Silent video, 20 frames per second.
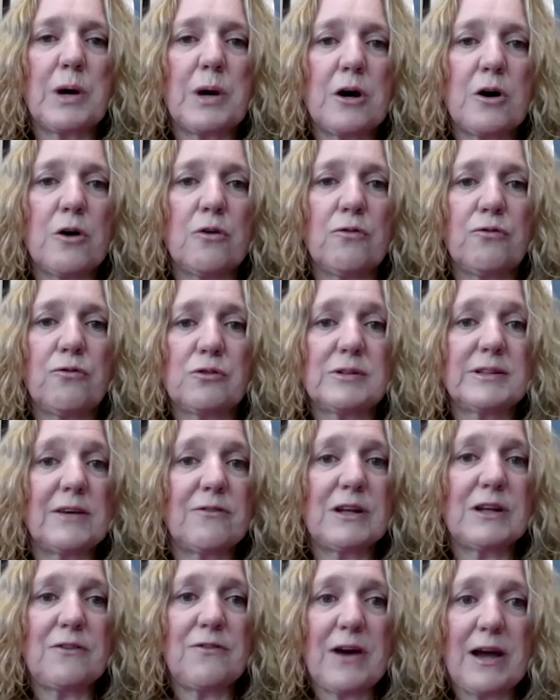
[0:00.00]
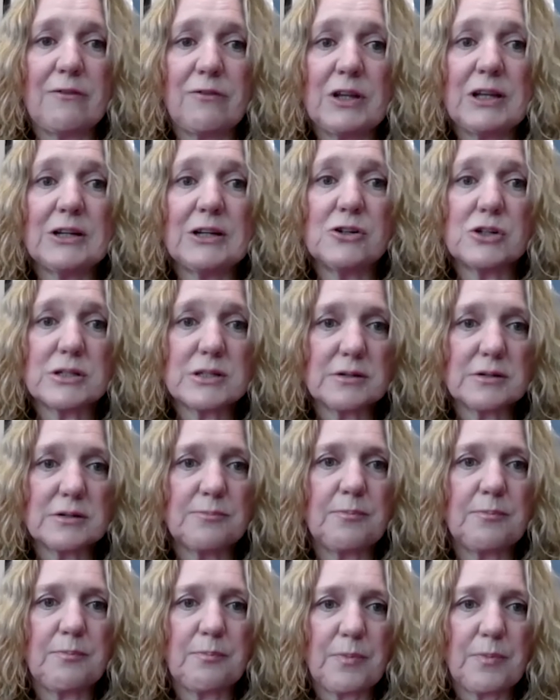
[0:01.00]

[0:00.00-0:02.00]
well for 75 years.